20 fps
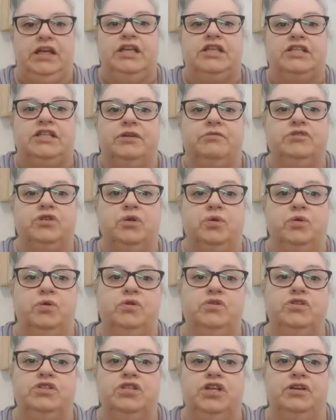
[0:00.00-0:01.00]
So I was
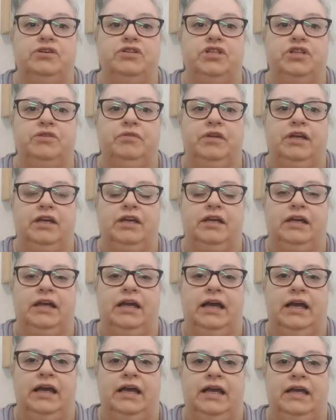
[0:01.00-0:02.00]
also
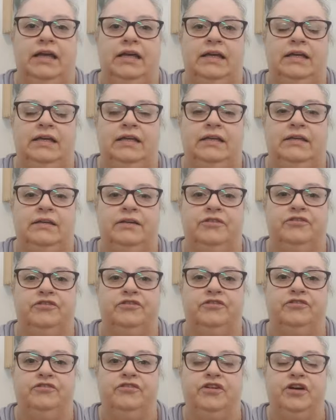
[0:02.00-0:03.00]
doing a
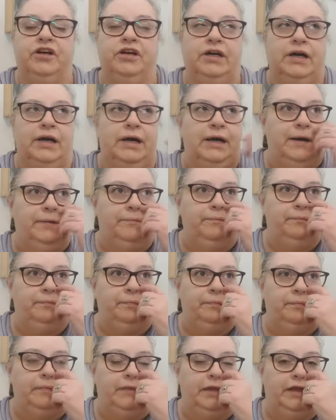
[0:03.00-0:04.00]

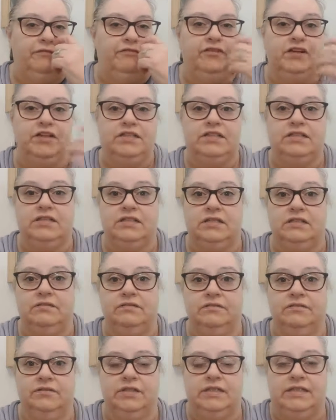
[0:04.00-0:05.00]
first
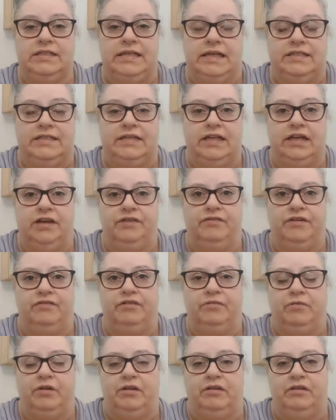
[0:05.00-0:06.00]
Saturday of
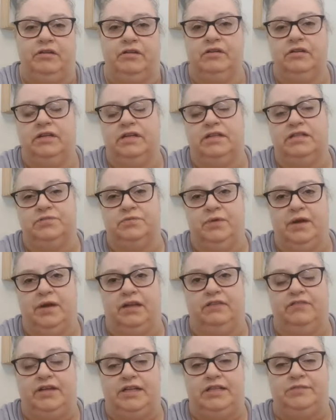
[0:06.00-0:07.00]
every month as well,
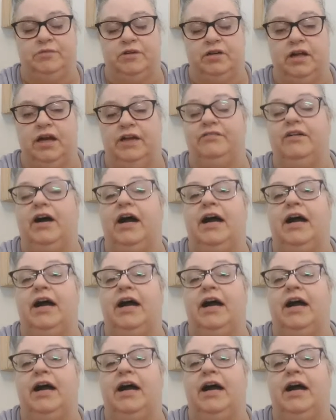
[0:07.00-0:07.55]
a Facebook Live.